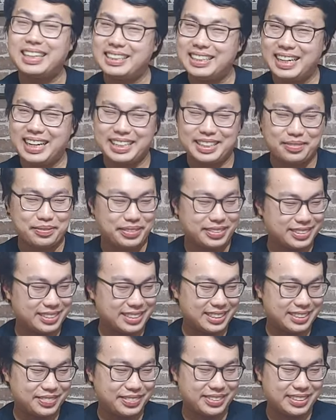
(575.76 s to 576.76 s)
Not that I hate the beer,
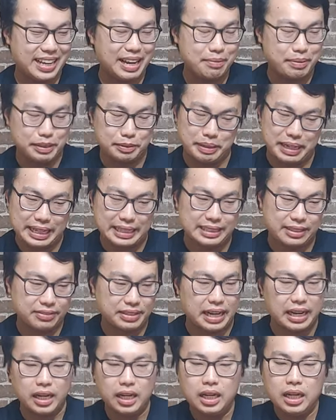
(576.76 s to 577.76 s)
this beer that much, but
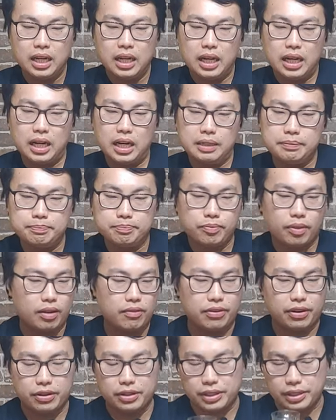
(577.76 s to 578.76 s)
87, yeah. Um,
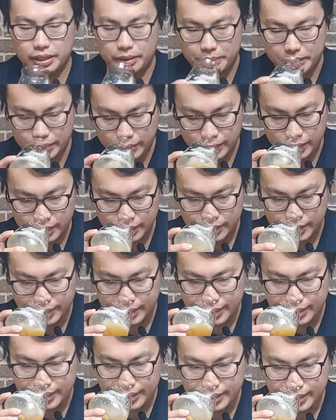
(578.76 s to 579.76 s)
very good. I mean, like,
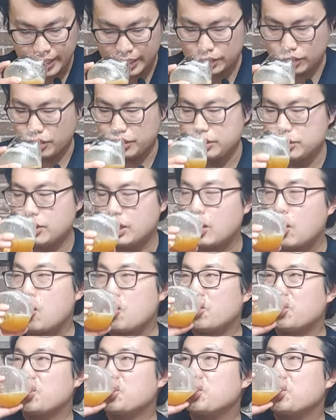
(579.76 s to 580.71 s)
has all these like